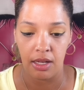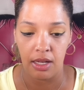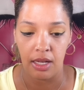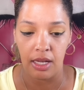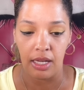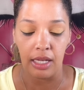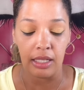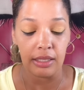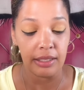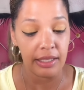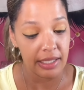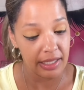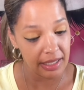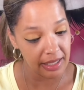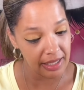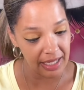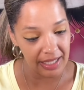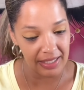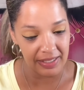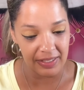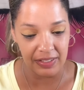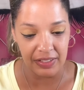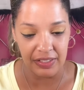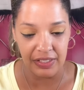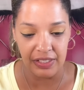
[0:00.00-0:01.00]
LA
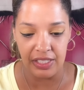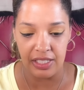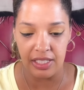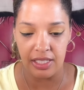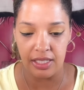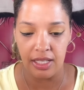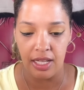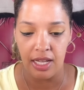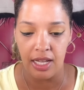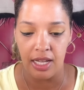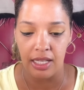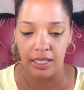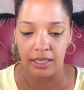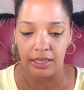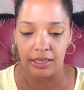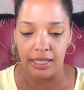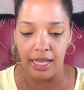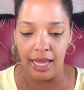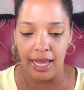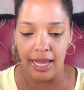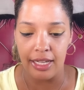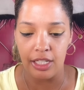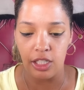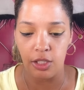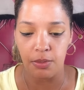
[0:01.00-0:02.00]
Colors
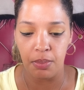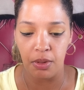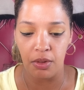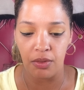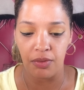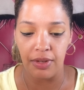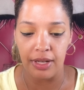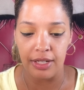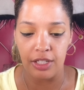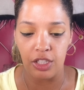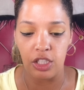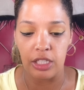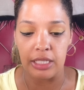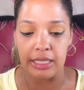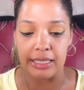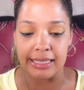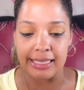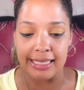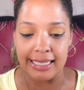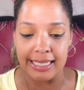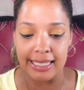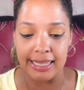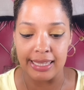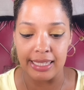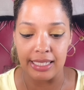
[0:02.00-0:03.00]
Lash Perfection
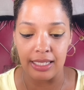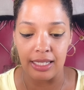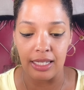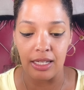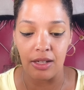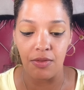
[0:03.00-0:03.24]
Lengthening